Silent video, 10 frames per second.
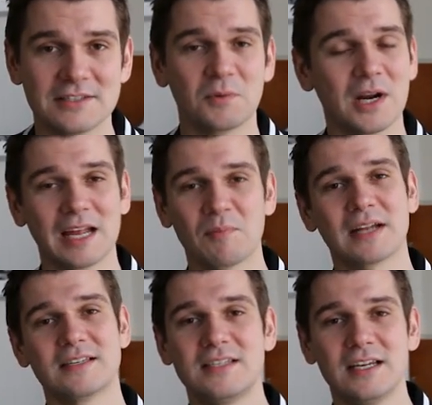So when I get
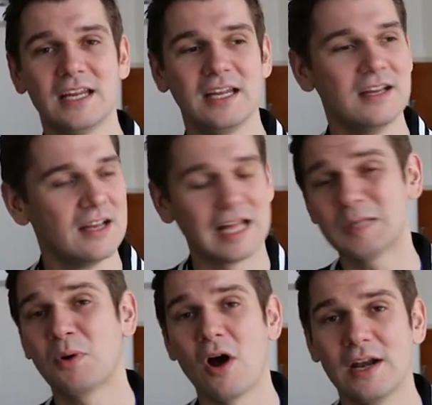back to Sydney,
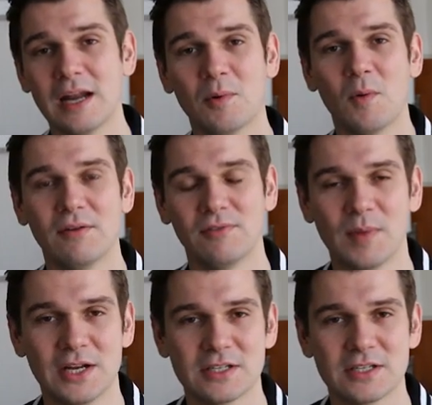that's priority number one for me,